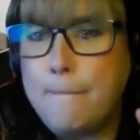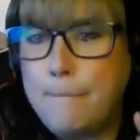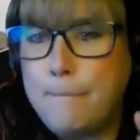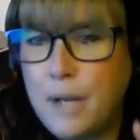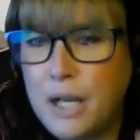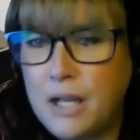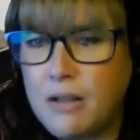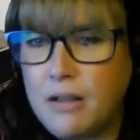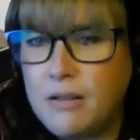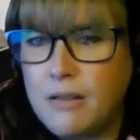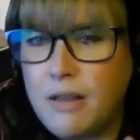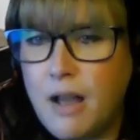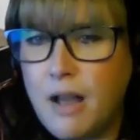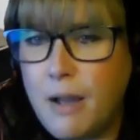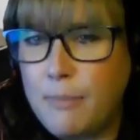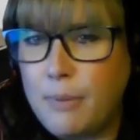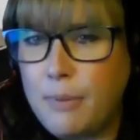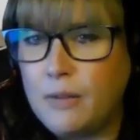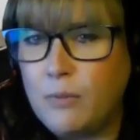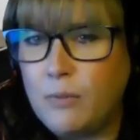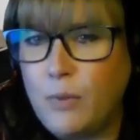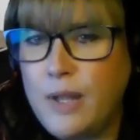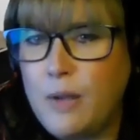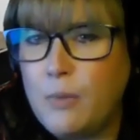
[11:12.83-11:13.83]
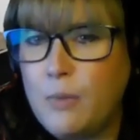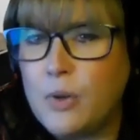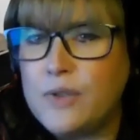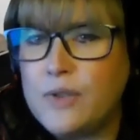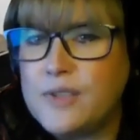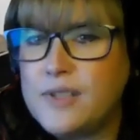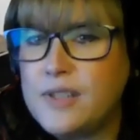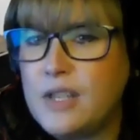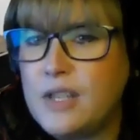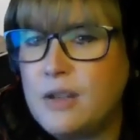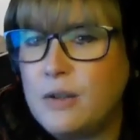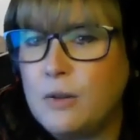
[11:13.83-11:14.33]
buckle up, and we will
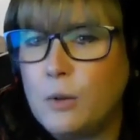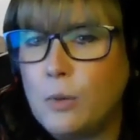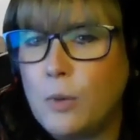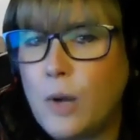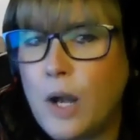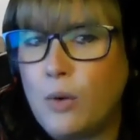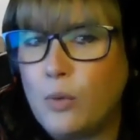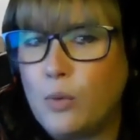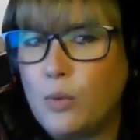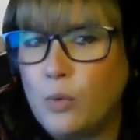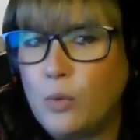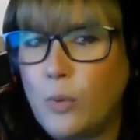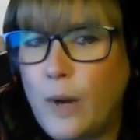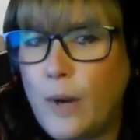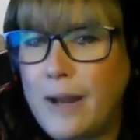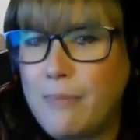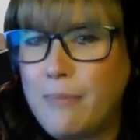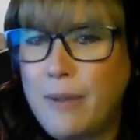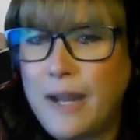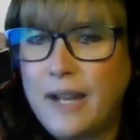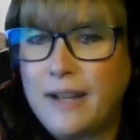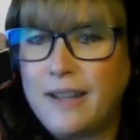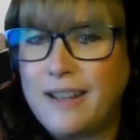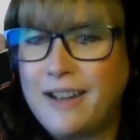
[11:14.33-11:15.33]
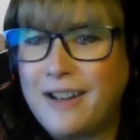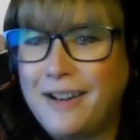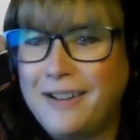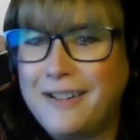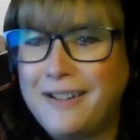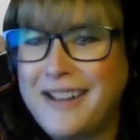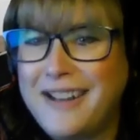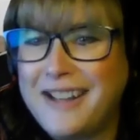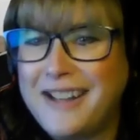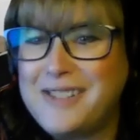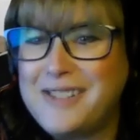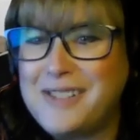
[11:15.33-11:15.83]
see you right back here
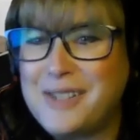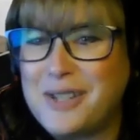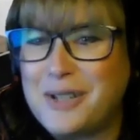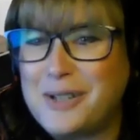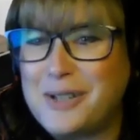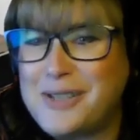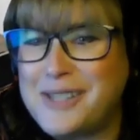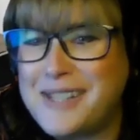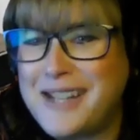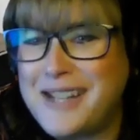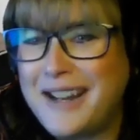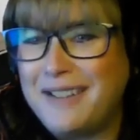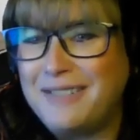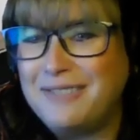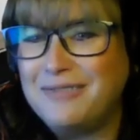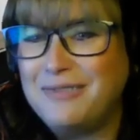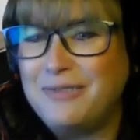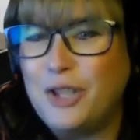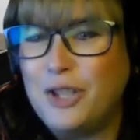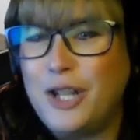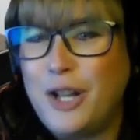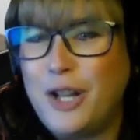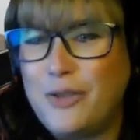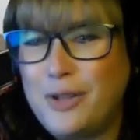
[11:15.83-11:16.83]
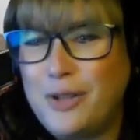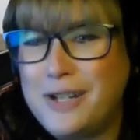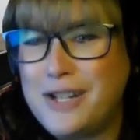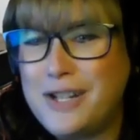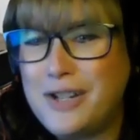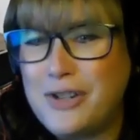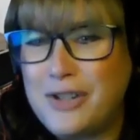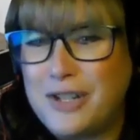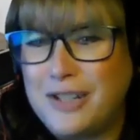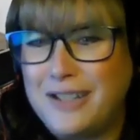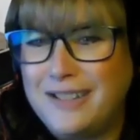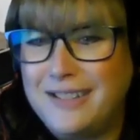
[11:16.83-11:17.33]
next Thursday for another
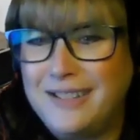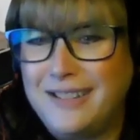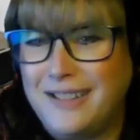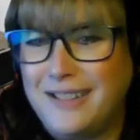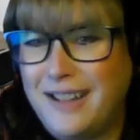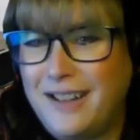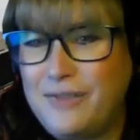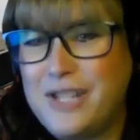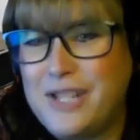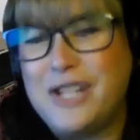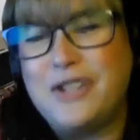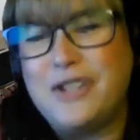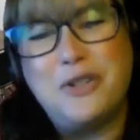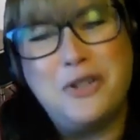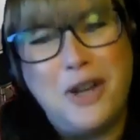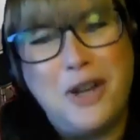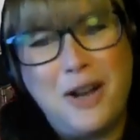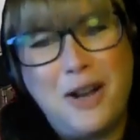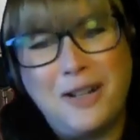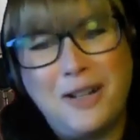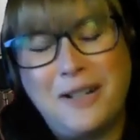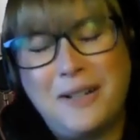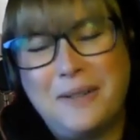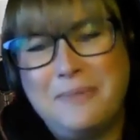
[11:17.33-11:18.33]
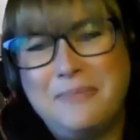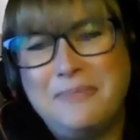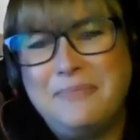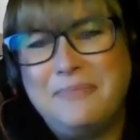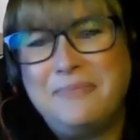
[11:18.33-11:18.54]
edition of Teacher Talk.